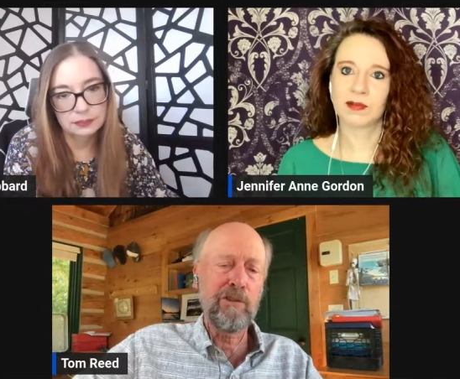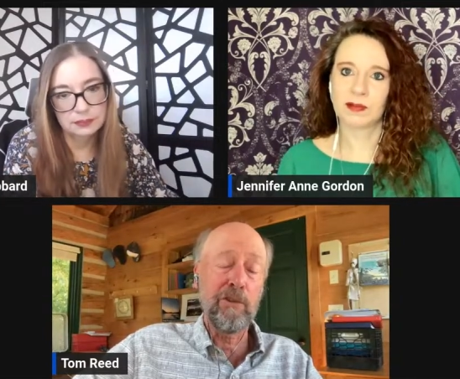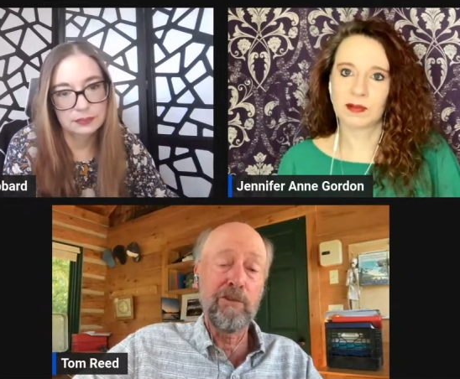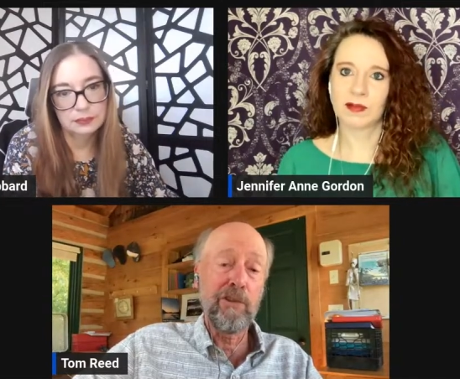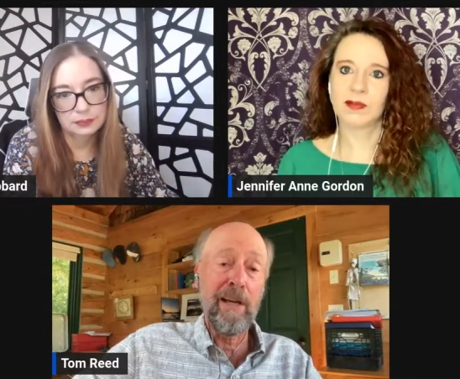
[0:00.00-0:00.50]

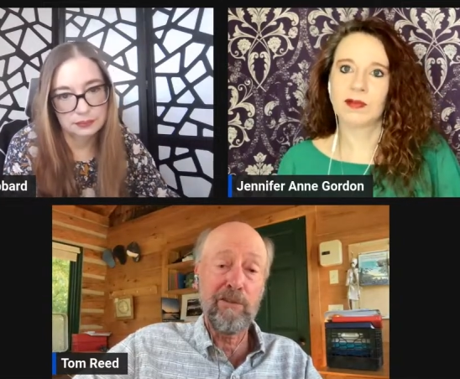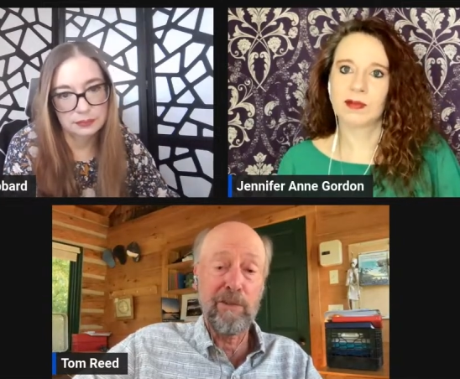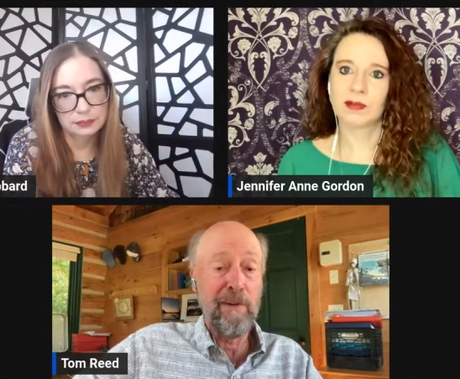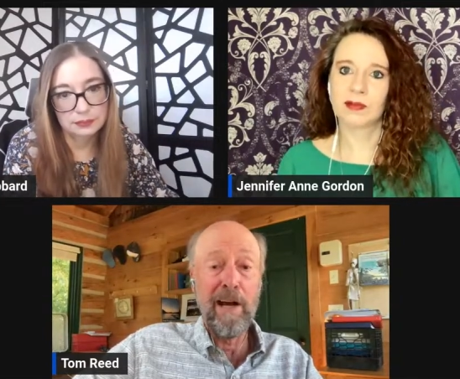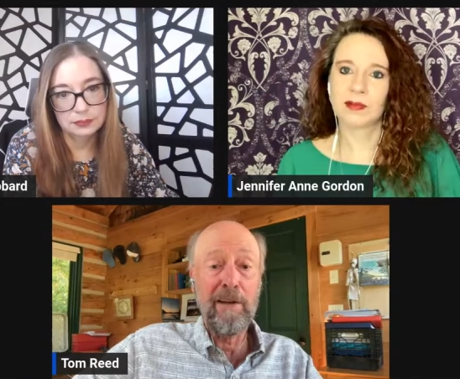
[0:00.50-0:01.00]
Speaker 1: She, she, has a
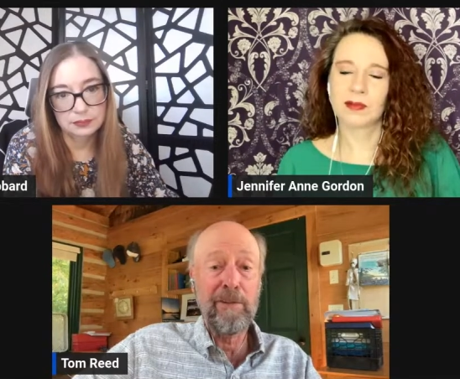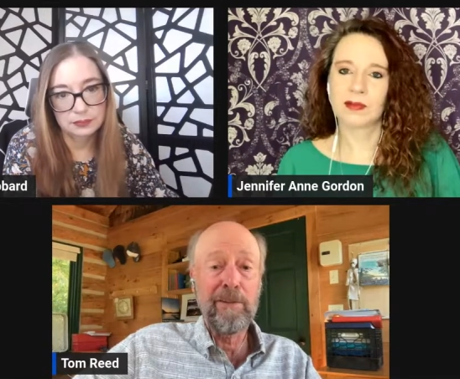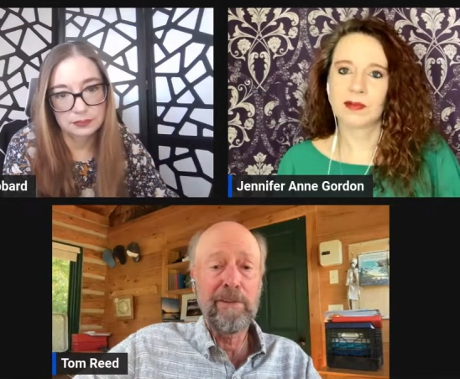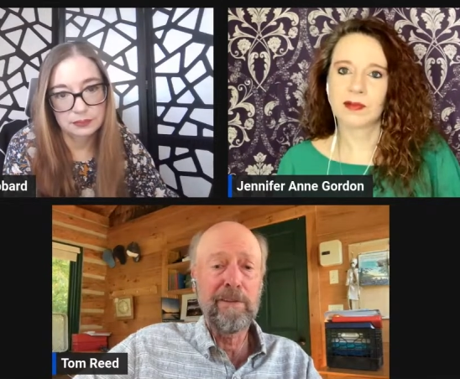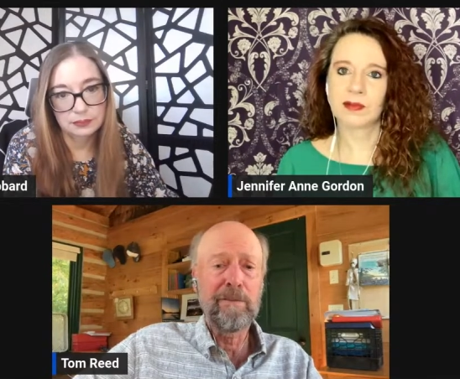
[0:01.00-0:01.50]

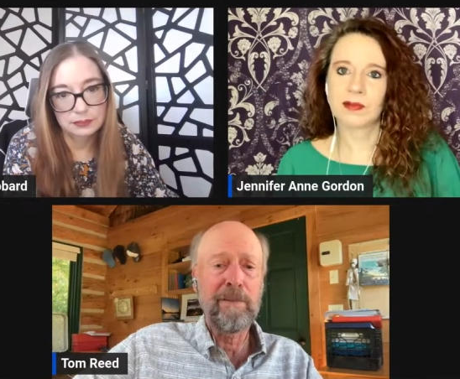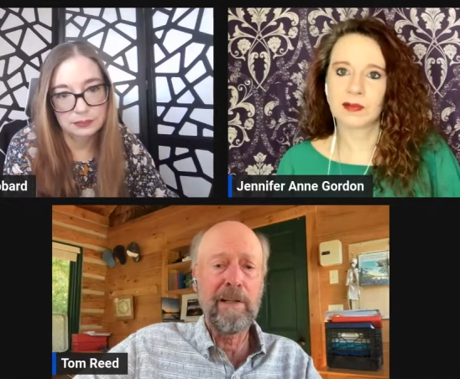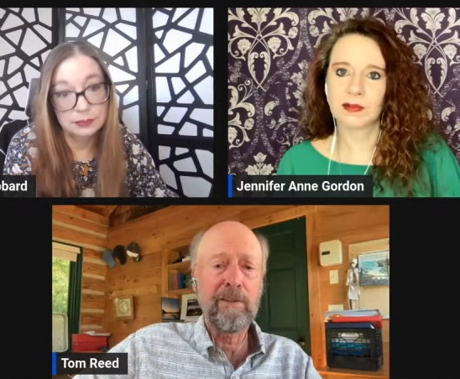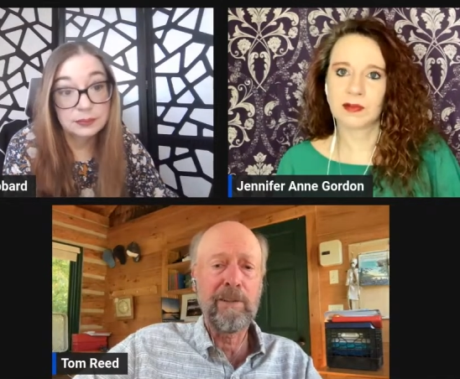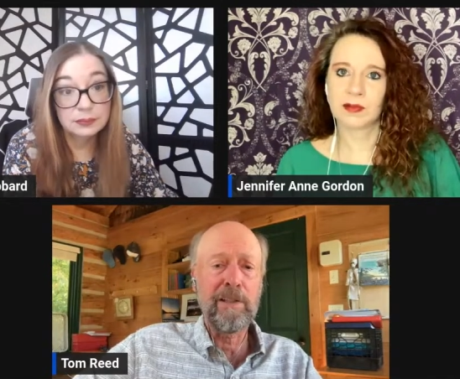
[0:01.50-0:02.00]
father
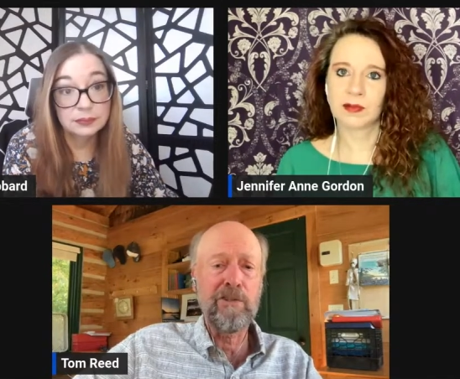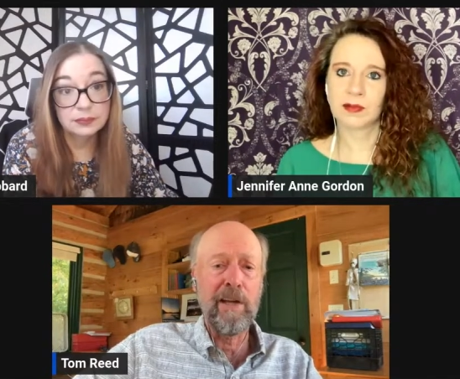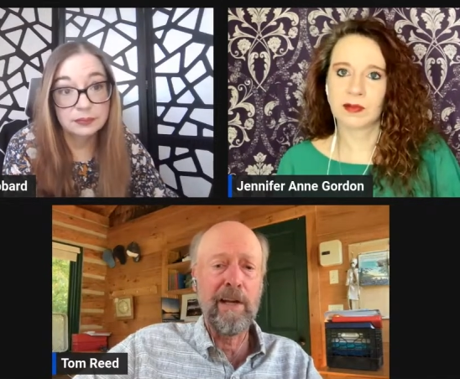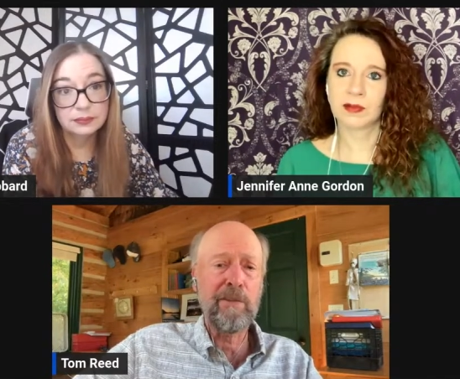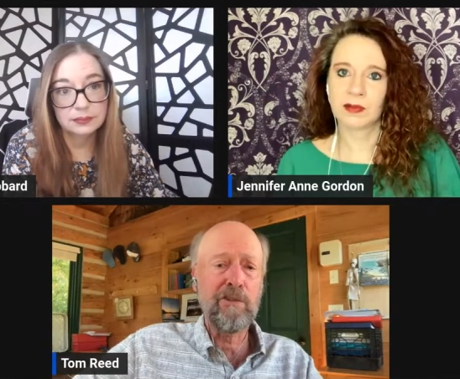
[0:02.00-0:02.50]
finally in
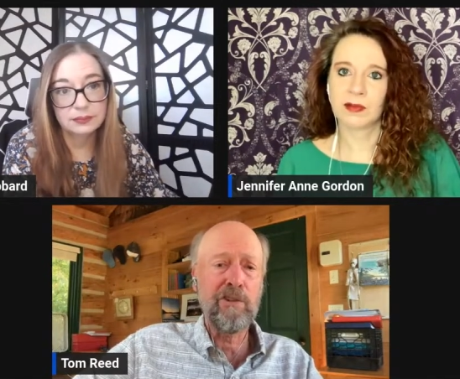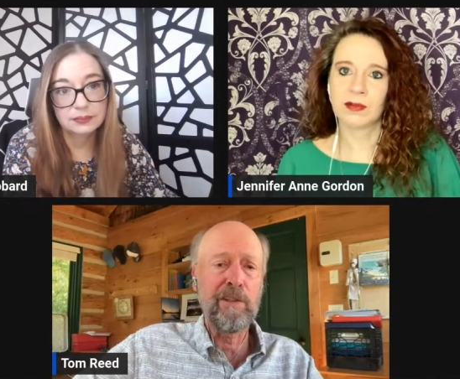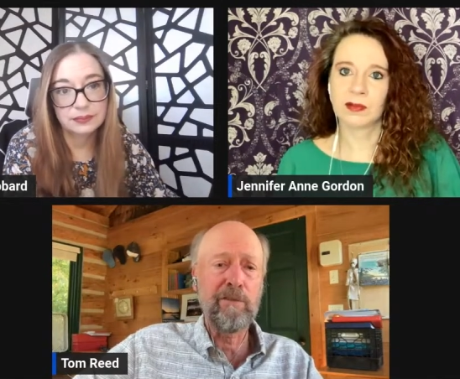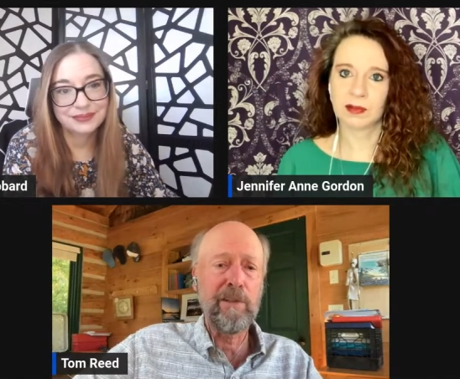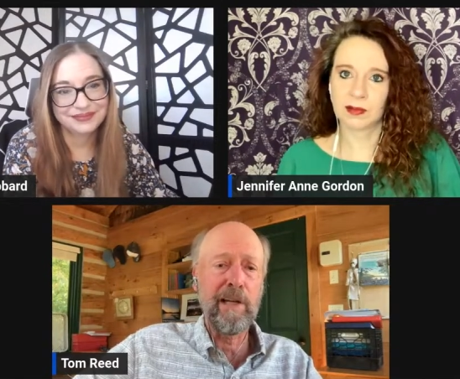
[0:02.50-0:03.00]
Jack that she
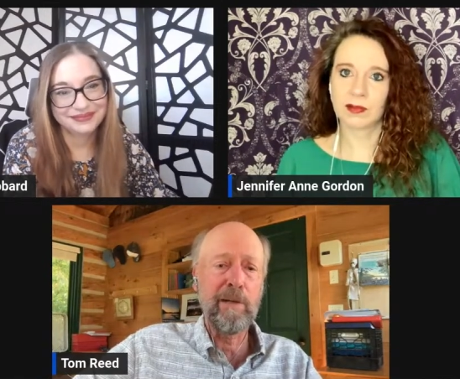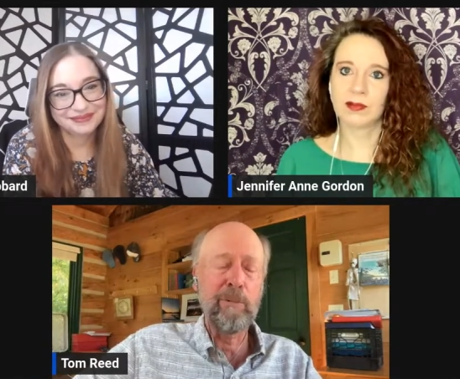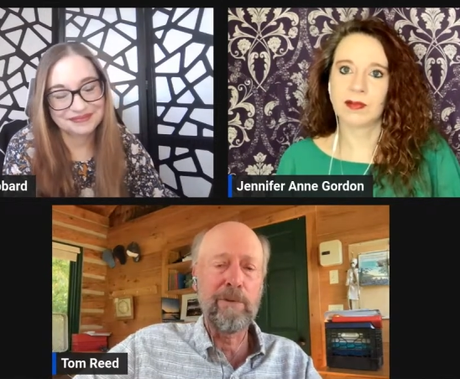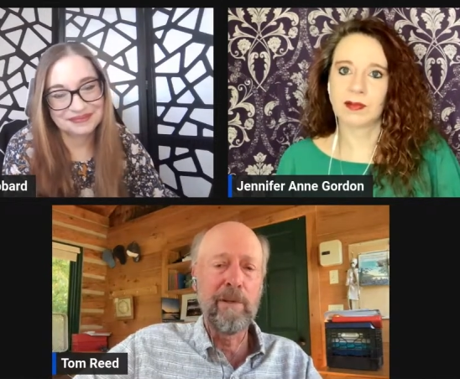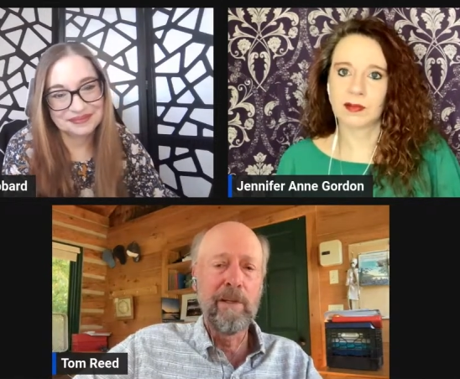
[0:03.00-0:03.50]
never had
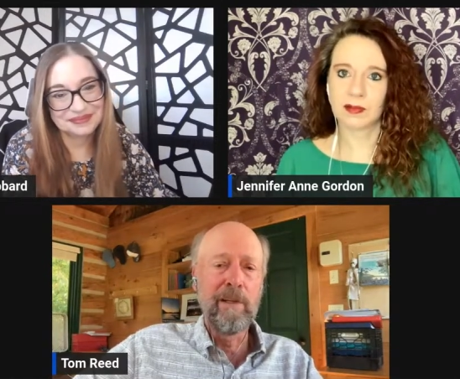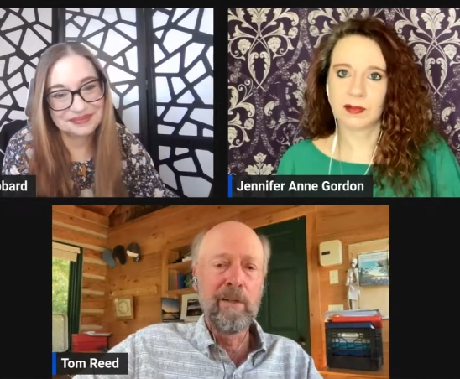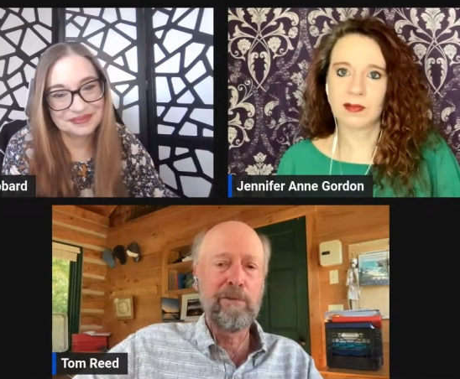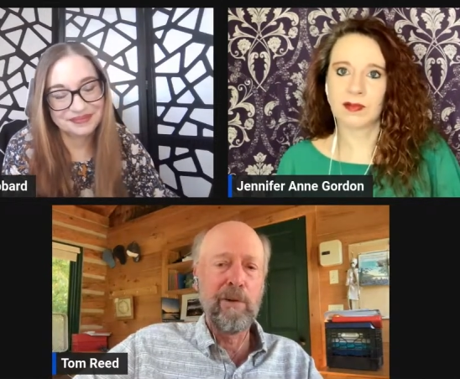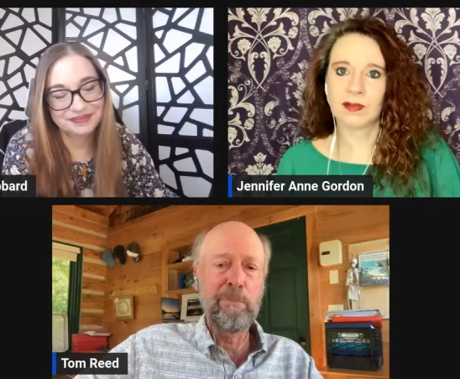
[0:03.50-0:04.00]
with
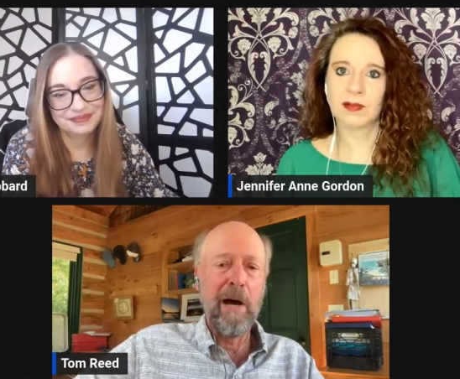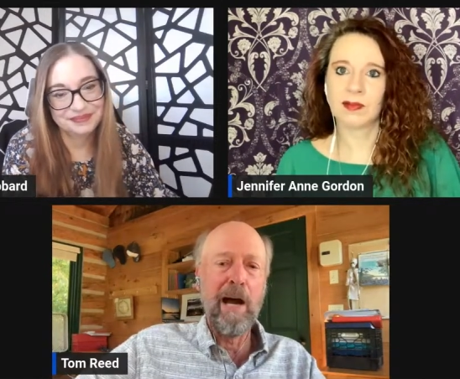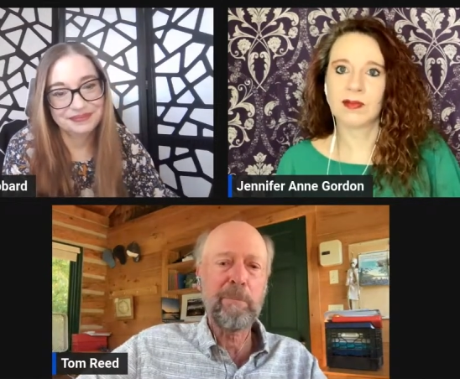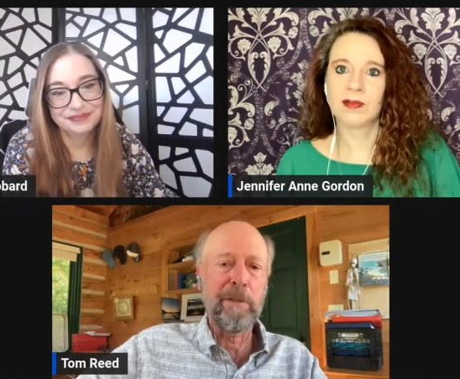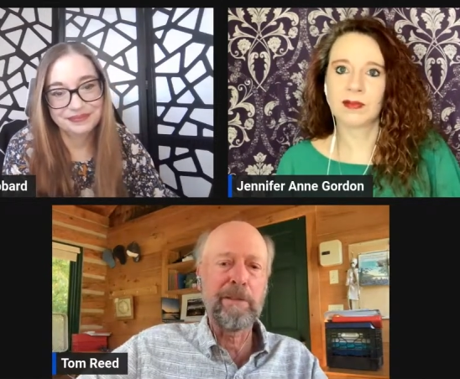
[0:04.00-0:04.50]
Fred
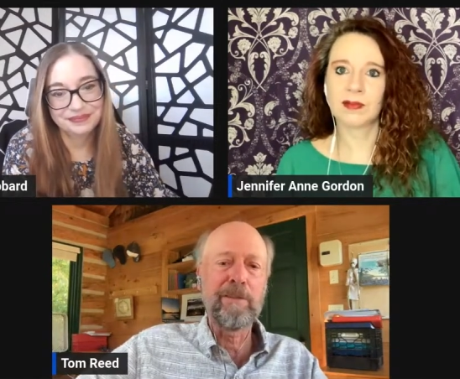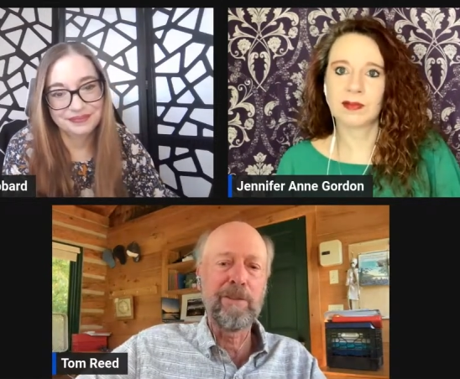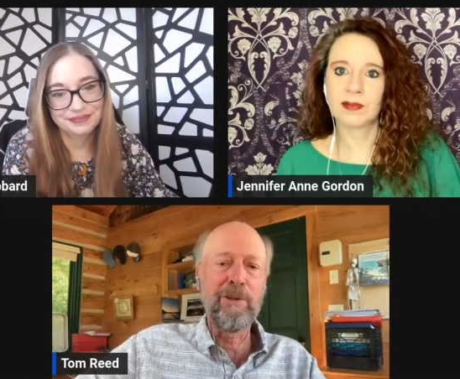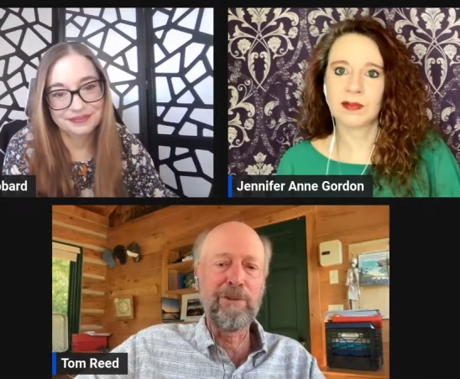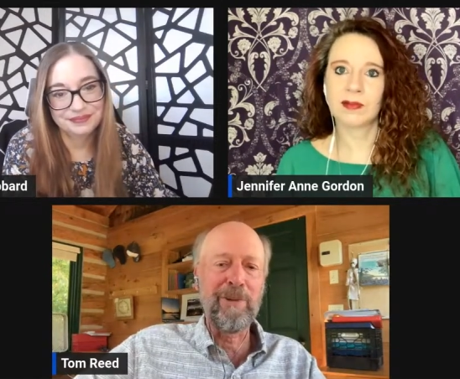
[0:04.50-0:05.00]
Bachman.
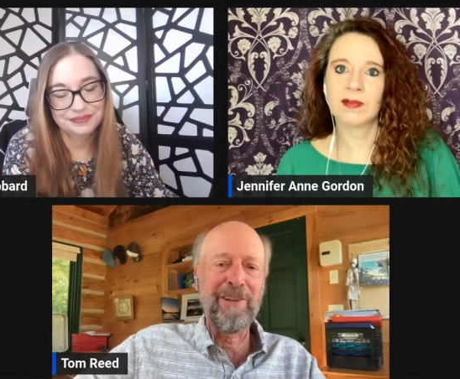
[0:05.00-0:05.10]
It's